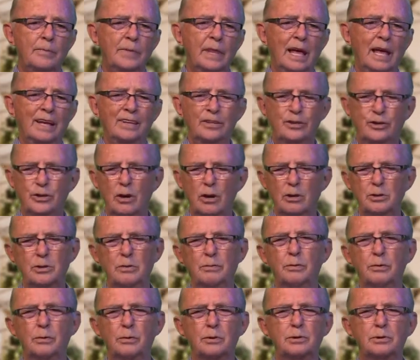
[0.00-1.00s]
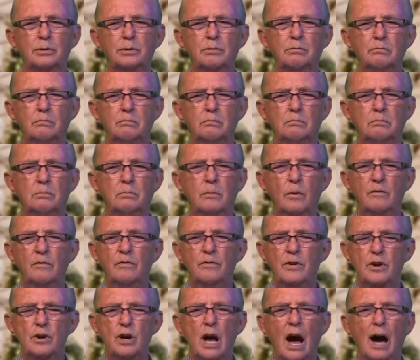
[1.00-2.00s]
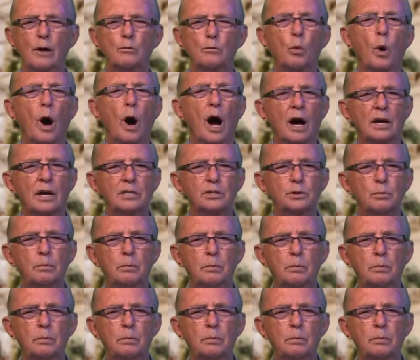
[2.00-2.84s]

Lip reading: And Joseph was very unwise.